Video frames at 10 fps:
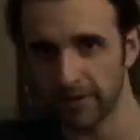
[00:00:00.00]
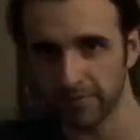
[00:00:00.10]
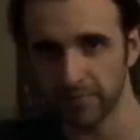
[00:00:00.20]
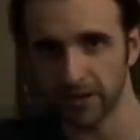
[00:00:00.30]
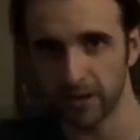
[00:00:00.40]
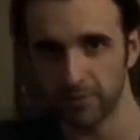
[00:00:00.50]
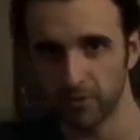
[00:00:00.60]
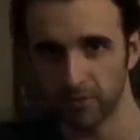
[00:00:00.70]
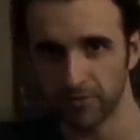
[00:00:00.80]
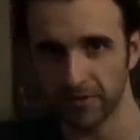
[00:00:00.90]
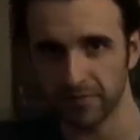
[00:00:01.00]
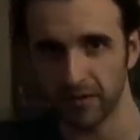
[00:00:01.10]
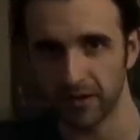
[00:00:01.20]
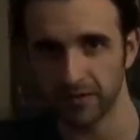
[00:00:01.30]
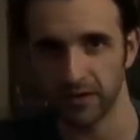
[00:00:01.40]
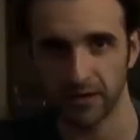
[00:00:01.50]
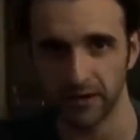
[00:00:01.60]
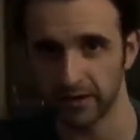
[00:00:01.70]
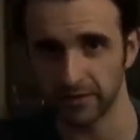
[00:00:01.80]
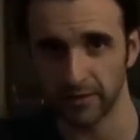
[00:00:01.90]
have something up over on this side
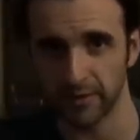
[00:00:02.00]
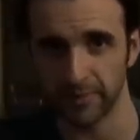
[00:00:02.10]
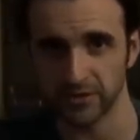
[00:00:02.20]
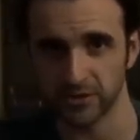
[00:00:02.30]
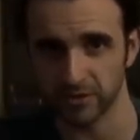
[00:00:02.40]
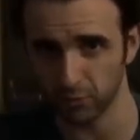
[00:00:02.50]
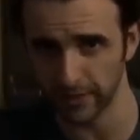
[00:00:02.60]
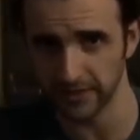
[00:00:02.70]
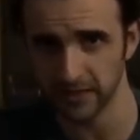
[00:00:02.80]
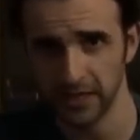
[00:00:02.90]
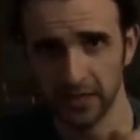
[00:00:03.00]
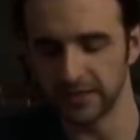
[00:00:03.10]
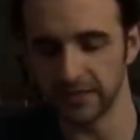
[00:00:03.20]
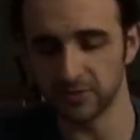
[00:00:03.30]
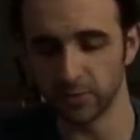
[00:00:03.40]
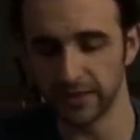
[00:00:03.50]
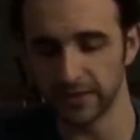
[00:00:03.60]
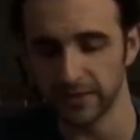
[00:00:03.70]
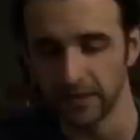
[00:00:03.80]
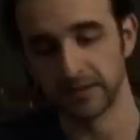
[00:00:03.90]
anytime I mention a tweet. He
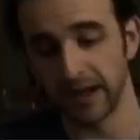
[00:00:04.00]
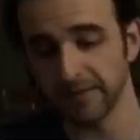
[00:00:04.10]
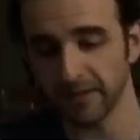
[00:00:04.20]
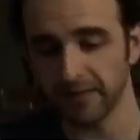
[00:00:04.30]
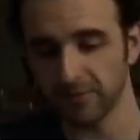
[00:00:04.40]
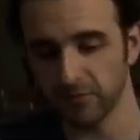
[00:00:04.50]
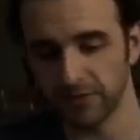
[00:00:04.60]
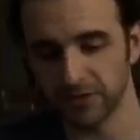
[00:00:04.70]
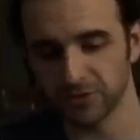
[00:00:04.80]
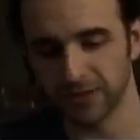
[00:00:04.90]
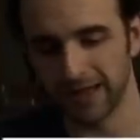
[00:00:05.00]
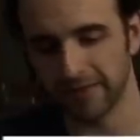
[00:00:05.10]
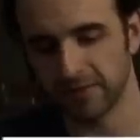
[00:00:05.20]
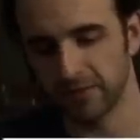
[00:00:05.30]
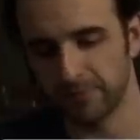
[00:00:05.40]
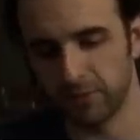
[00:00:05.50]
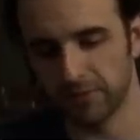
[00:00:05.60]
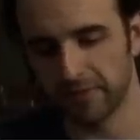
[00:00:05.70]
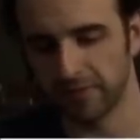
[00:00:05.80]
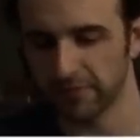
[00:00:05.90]
tweeted, "Nice guys don't finish last,
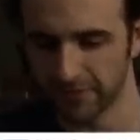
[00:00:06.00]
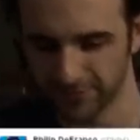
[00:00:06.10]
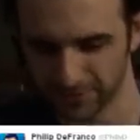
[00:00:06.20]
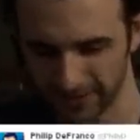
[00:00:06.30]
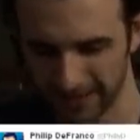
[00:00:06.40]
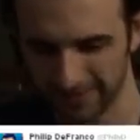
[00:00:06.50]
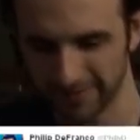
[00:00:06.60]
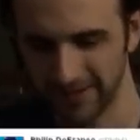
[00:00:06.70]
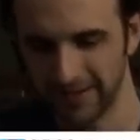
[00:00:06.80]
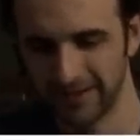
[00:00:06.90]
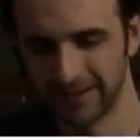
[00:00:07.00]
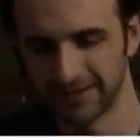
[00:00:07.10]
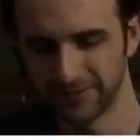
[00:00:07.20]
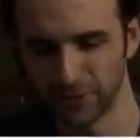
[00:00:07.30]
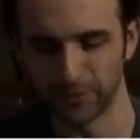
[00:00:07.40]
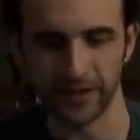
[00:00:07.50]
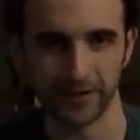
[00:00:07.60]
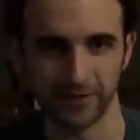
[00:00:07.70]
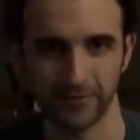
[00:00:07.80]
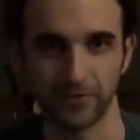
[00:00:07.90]
pussies finish last. Don't get
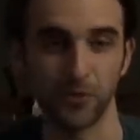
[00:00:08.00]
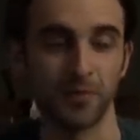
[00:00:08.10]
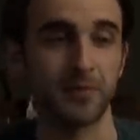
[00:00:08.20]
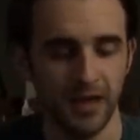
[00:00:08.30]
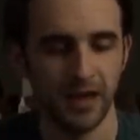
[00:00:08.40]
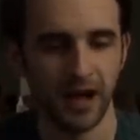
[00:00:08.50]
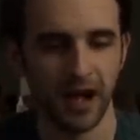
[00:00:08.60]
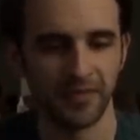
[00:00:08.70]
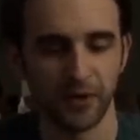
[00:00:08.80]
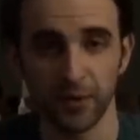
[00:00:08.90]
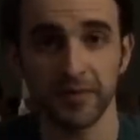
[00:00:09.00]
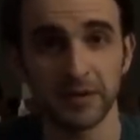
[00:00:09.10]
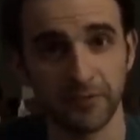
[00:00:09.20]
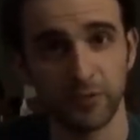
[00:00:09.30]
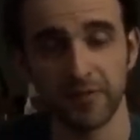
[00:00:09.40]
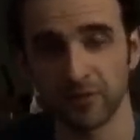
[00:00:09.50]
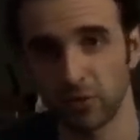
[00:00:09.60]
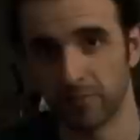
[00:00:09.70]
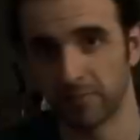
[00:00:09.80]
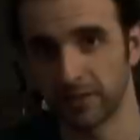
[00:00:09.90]
it confused." There is a difference in
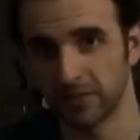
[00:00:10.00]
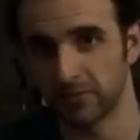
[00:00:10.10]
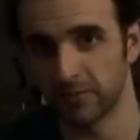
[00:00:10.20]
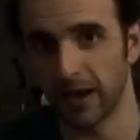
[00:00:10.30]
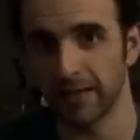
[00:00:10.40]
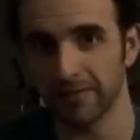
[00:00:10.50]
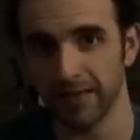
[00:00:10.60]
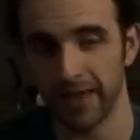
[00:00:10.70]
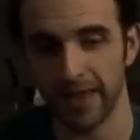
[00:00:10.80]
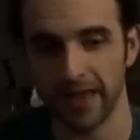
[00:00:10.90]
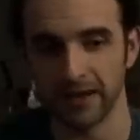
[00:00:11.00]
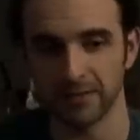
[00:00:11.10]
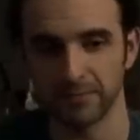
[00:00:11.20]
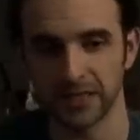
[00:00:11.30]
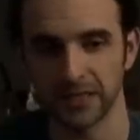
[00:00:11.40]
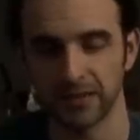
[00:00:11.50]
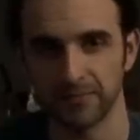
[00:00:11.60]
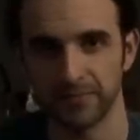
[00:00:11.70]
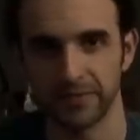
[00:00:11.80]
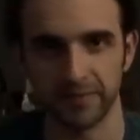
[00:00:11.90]
terms of being too nice and
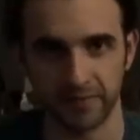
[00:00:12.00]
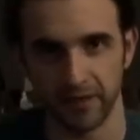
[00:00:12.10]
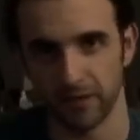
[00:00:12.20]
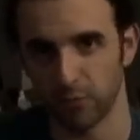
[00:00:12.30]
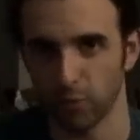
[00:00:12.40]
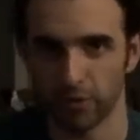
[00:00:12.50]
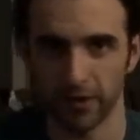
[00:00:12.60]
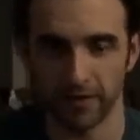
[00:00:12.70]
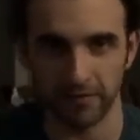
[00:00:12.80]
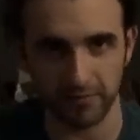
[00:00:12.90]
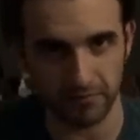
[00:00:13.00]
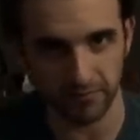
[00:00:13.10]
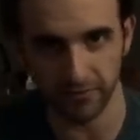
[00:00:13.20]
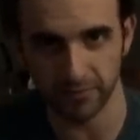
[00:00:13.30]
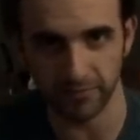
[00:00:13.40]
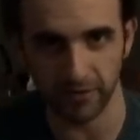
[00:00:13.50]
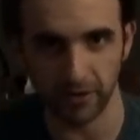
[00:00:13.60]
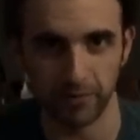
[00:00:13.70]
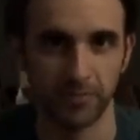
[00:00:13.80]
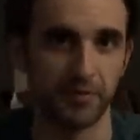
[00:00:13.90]
being scared, or as Philip
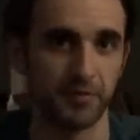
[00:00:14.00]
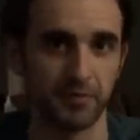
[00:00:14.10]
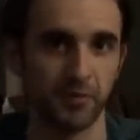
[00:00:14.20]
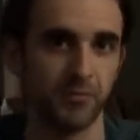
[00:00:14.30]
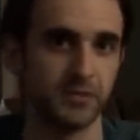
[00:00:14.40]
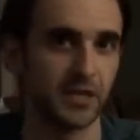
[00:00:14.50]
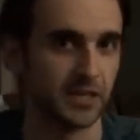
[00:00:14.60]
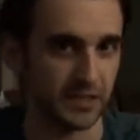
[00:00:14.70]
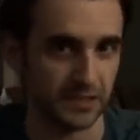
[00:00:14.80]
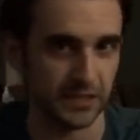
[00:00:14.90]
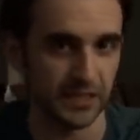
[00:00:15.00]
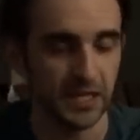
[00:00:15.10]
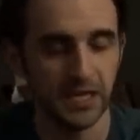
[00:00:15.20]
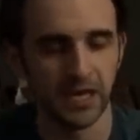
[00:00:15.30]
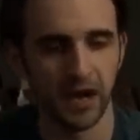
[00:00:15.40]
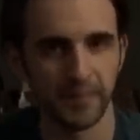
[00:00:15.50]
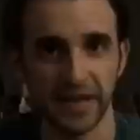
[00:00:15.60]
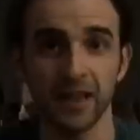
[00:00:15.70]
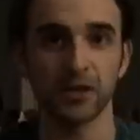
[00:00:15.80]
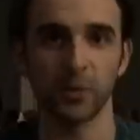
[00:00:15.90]
DeFranco puts it so delicately
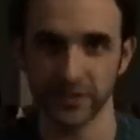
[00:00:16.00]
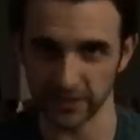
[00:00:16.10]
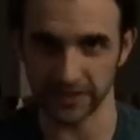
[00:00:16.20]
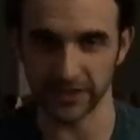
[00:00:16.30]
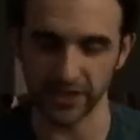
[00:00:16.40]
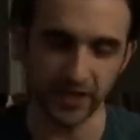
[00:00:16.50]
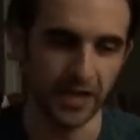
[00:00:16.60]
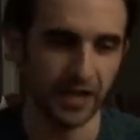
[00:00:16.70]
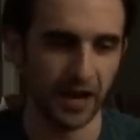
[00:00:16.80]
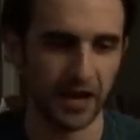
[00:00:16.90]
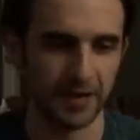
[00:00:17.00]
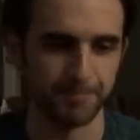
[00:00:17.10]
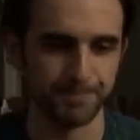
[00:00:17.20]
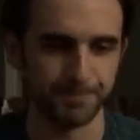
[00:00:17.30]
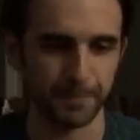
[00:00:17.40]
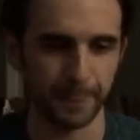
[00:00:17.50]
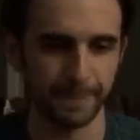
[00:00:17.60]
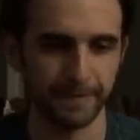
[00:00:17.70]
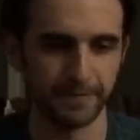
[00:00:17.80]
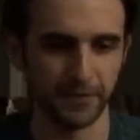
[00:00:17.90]
and eloquently here,
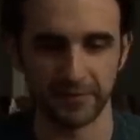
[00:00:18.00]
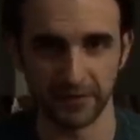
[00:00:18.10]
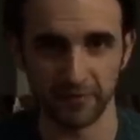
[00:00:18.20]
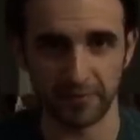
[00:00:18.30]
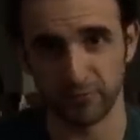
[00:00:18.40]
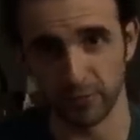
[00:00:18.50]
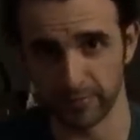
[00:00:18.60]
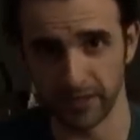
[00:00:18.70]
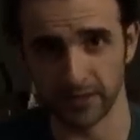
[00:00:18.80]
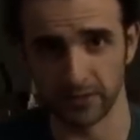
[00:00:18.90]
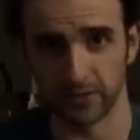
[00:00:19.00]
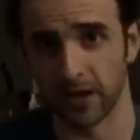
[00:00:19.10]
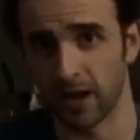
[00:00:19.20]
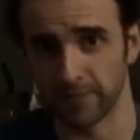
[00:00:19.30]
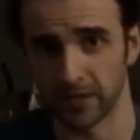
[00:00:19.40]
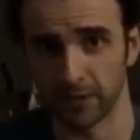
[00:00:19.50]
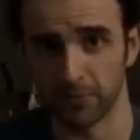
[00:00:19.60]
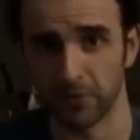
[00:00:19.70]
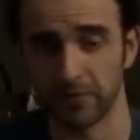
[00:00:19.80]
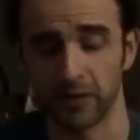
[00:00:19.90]
there's a difference between being a good guy and being a
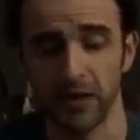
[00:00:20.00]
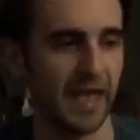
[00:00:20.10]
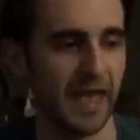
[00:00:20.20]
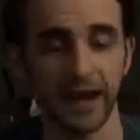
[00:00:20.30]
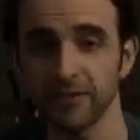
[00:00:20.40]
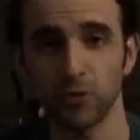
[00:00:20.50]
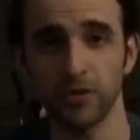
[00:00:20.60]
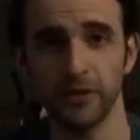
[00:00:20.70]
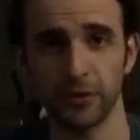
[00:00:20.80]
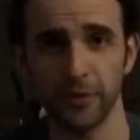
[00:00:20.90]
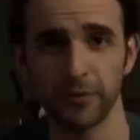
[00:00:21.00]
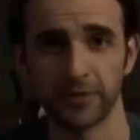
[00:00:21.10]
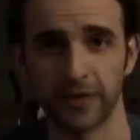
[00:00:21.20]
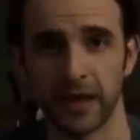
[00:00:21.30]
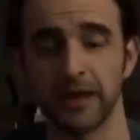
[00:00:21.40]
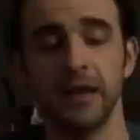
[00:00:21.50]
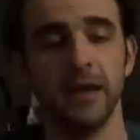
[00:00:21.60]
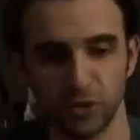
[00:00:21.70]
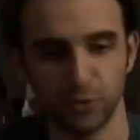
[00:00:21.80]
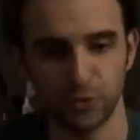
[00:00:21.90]
pussy. And I totally agree with that.
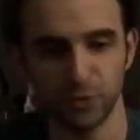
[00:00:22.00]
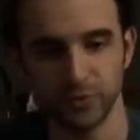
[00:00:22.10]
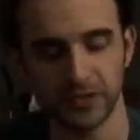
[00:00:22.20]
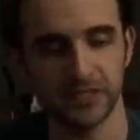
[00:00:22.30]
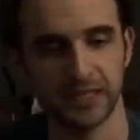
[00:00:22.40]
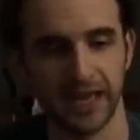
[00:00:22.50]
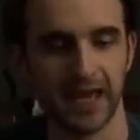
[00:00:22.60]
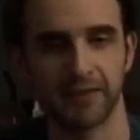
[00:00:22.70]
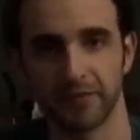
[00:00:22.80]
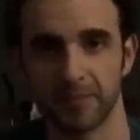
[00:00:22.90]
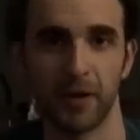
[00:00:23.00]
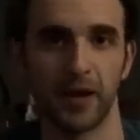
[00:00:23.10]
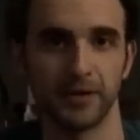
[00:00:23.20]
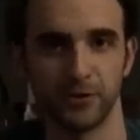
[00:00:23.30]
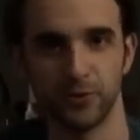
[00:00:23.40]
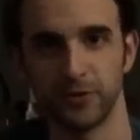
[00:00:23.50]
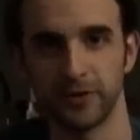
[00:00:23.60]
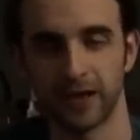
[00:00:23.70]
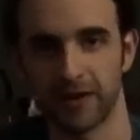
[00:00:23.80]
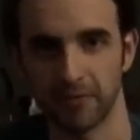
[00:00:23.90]
You do need to have a spine. You do
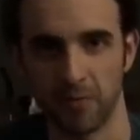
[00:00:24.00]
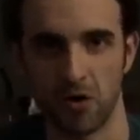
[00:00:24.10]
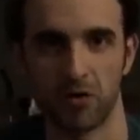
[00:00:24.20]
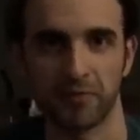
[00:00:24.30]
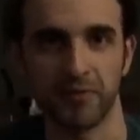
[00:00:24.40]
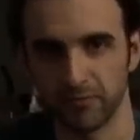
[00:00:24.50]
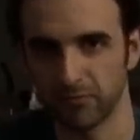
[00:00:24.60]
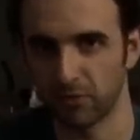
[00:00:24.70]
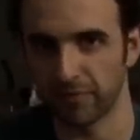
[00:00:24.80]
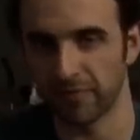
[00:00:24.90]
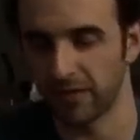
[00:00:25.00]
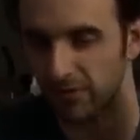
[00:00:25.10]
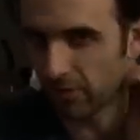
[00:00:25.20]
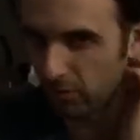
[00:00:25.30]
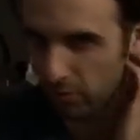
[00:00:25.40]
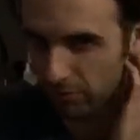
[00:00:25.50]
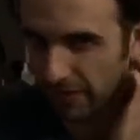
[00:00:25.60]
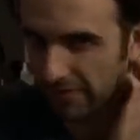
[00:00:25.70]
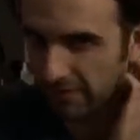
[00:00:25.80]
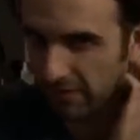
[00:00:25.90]
need to have the balls. We'll say the whole
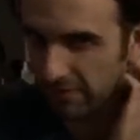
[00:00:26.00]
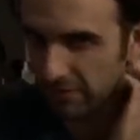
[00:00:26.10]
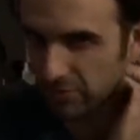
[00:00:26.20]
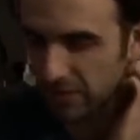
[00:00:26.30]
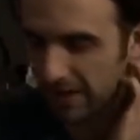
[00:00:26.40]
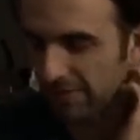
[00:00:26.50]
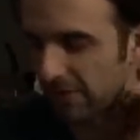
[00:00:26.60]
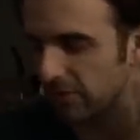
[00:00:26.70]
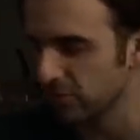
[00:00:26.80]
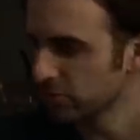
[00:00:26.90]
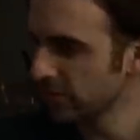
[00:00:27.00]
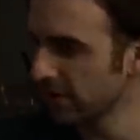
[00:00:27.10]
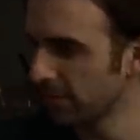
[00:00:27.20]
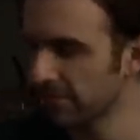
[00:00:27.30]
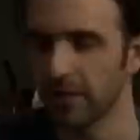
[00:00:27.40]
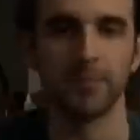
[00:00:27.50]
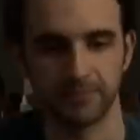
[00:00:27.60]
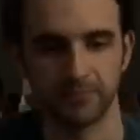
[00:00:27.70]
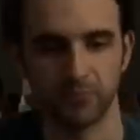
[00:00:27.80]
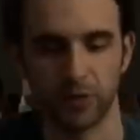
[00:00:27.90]
nice guys finish last thing usually comes up
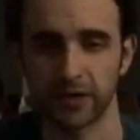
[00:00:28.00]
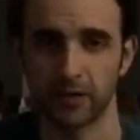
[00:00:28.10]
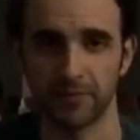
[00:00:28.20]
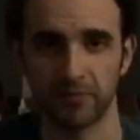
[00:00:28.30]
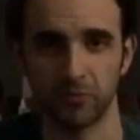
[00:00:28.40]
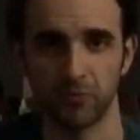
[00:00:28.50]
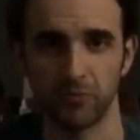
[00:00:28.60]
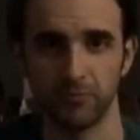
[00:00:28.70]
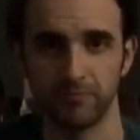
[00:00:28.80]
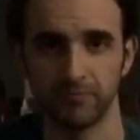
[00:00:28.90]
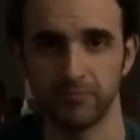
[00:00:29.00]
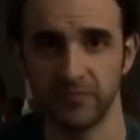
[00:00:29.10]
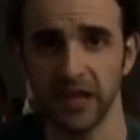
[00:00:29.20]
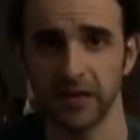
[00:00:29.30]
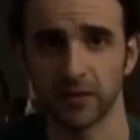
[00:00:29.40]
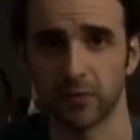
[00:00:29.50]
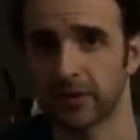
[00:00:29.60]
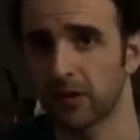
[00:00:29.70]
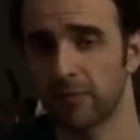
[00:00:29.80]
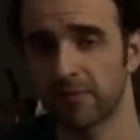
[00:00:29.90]
when it comes to dating, when
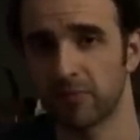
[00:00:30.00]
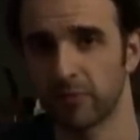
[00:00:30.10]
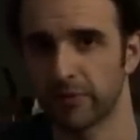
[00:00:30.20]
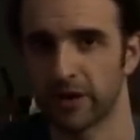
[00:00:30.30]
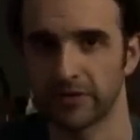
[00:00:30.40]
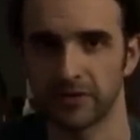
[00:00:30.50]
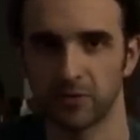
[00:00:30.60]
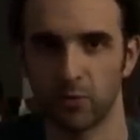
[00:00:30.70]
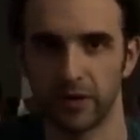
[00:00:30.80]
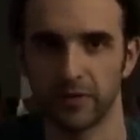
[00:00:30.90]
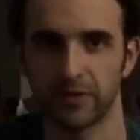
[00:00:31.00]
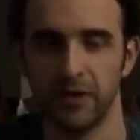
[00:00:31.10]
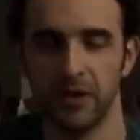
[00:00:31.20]
it comes to interacting with,